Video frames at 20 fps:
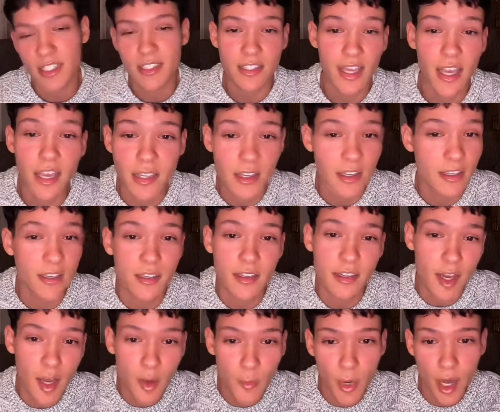
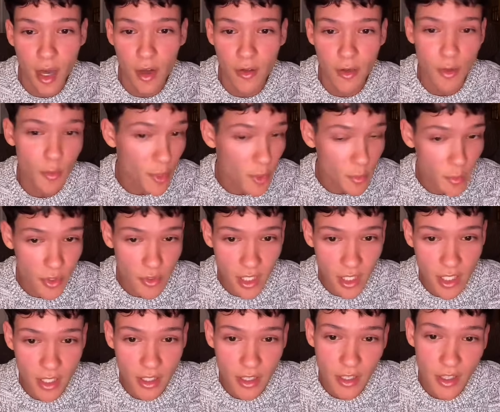excited about Omar
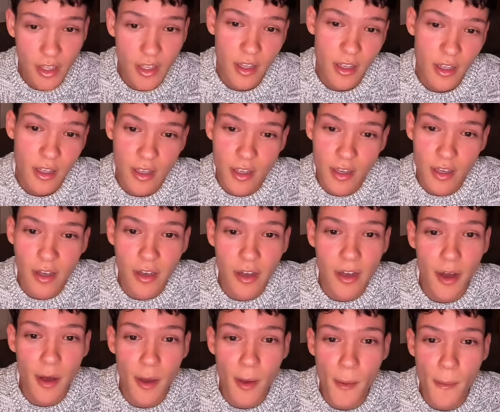Beauty.
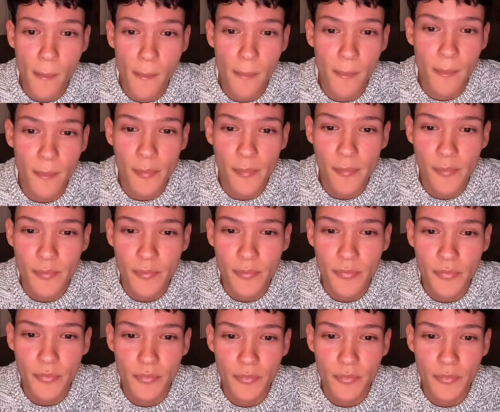Okay,